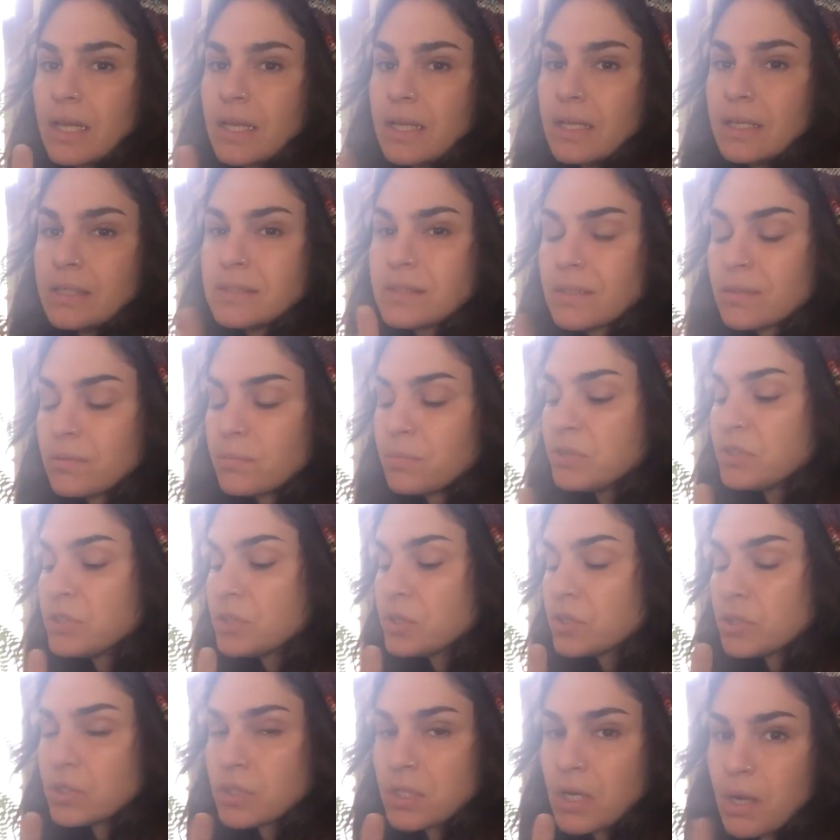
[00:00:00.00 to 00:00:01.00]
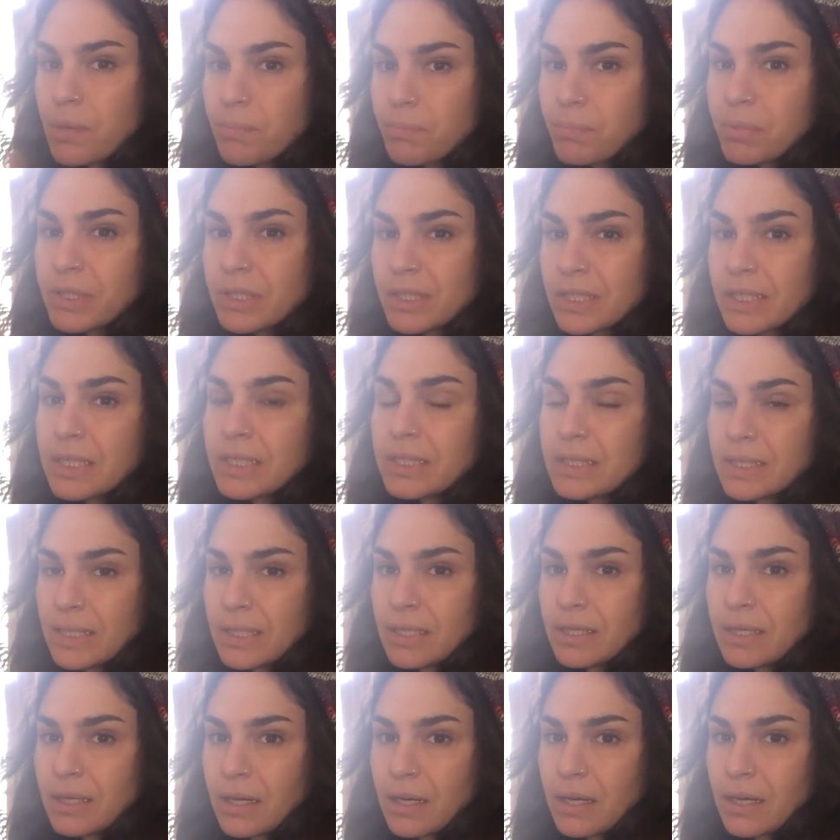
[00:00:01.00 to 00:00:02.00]
this could be
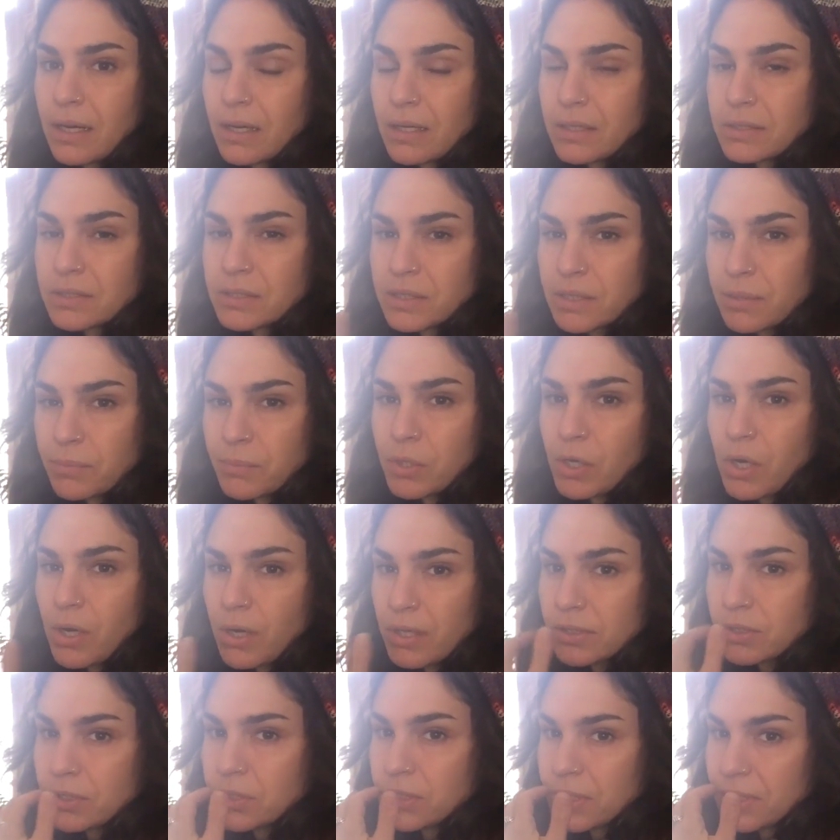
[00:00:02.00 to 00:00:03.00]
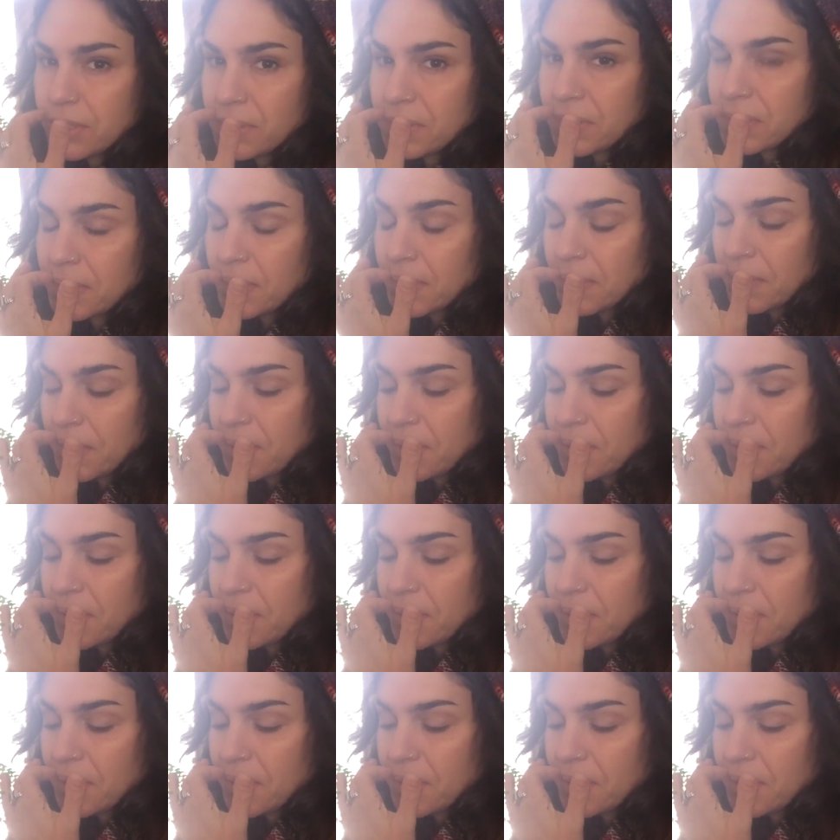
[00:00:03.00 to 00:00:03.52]
completely subconscious,